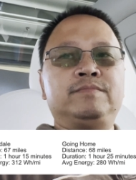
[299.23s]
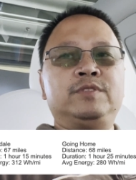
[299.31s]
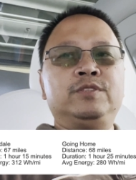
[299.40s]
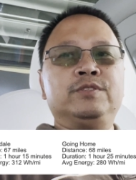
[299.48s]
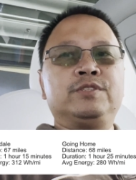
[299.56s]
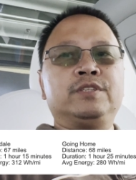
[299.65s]

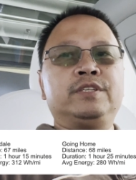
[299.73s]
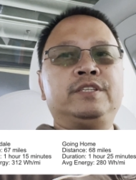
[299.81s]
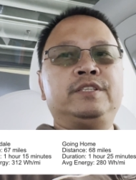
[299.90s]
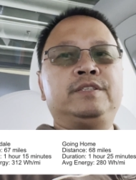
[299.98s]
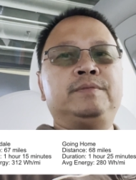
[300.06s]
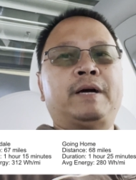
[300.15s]

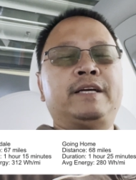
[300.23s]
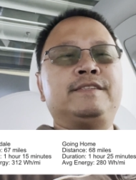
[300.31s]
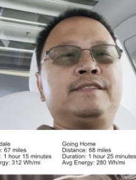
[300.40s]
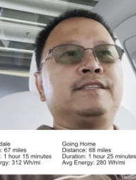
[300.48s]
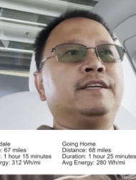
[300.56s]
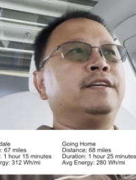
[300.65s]
Usually I'd
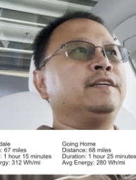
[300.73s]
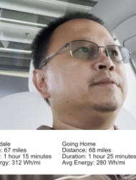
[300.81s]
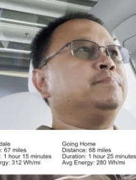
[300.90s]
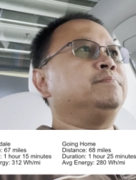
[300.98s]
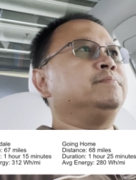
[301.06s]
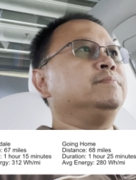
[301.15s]

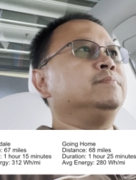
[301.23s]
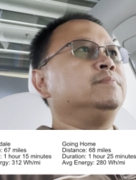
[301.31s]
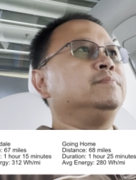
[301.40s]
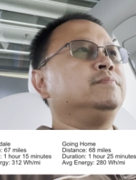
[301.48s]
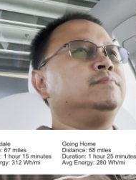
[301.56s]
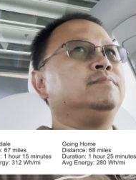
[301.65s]
say
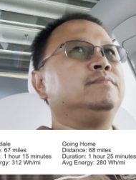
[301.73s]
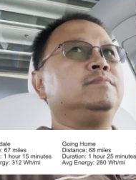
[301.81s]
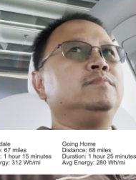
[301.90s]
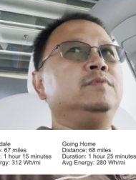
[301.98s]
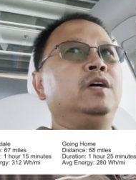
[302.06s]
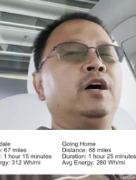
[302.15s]

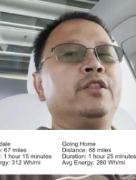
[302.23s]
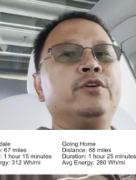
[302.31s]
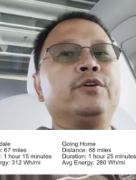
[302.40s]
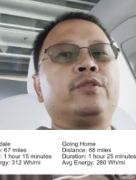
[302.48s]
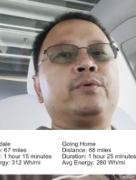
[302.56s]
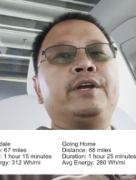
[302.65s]
under
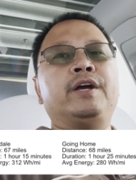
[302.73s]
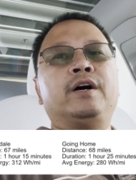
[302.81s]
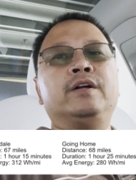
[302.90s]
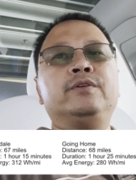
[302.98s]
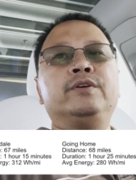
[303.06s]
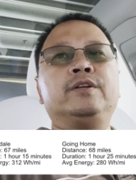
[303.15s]

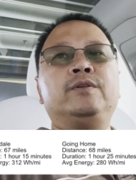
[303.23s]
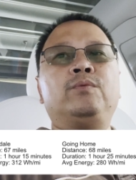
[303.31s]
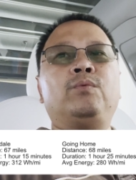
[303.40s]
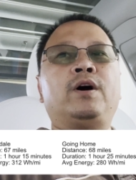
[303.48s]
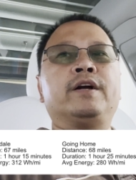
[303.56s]
300 watt